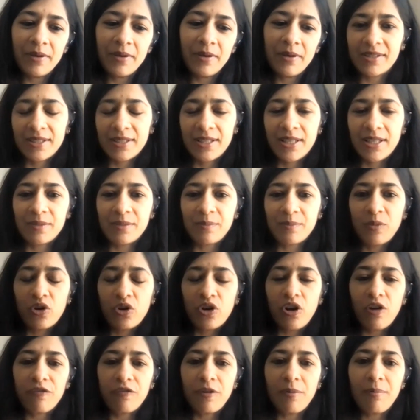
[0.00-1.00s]
It's
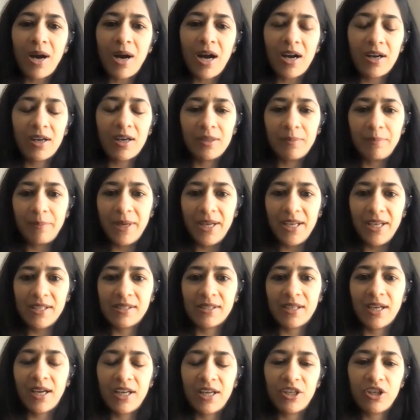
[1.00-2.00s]
more of a
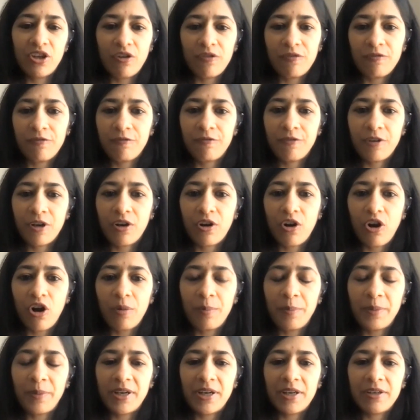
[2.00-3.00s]
marketplace kind of a
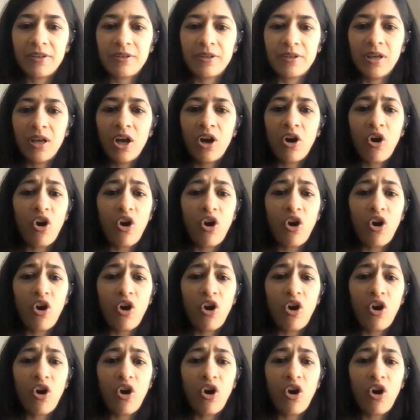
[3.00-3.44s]
corporate,